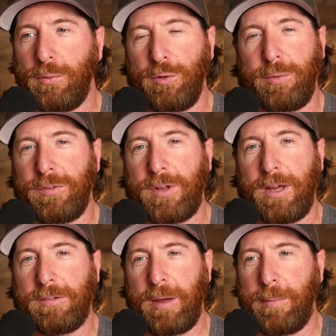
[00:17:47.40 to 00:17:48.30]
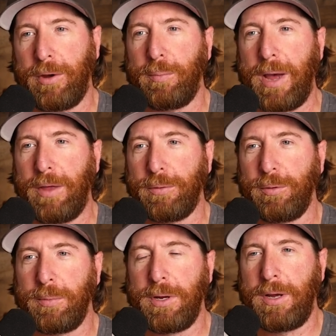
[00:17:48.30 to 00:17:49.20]
Room was nice, had my own
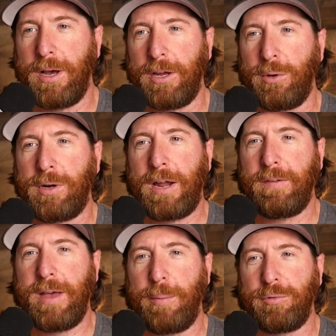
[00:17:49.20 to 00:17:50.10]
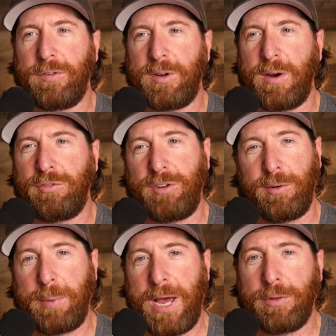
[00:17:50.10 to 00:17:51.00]
bathroom. I know a lot of the options there have
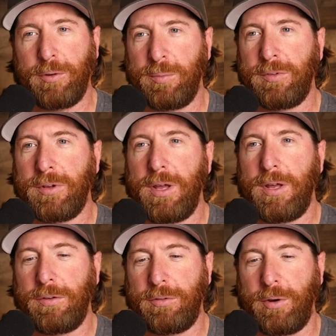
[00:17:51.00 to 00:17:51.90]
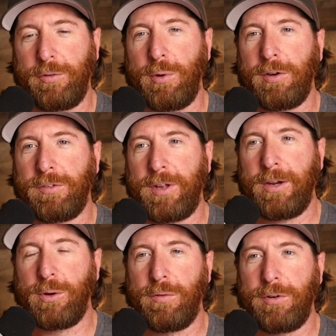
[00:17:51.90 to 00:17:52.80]
shared bathrooms. So if you are
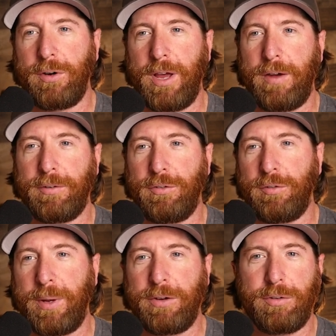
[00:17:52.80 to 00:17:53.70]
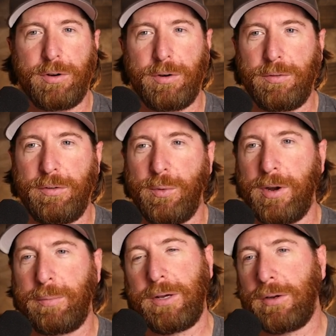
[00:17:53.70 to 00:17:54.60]
staying over, you have to just make sure, do you want
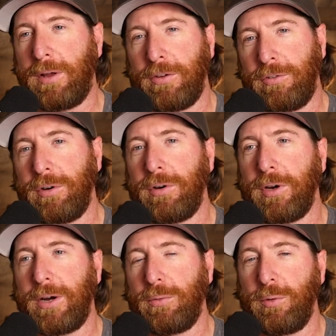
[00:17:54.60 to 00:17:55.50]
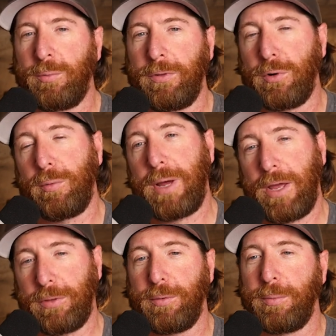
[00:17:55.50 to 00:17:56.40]
to pay a little extra or get a room with your own
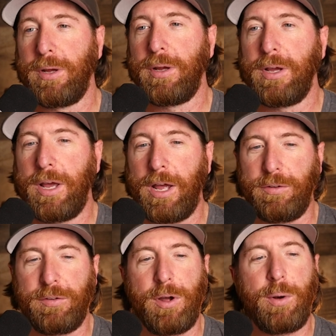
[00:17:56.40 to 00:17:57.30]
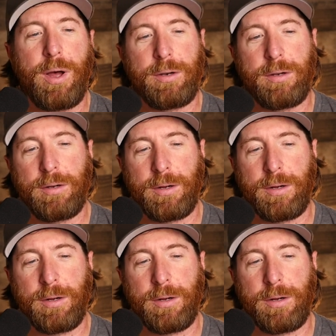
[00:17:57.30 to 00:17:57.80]
bathroom, and so on.